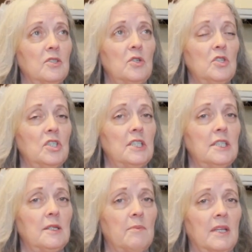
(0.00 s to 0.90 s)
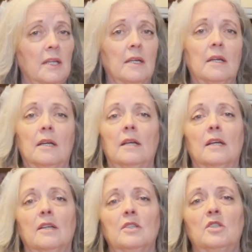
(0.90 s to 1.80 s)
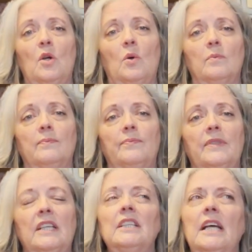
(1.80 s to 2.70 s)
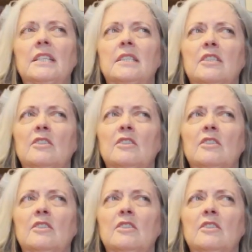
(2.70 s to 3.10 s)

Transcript: as soon as you see something. So unless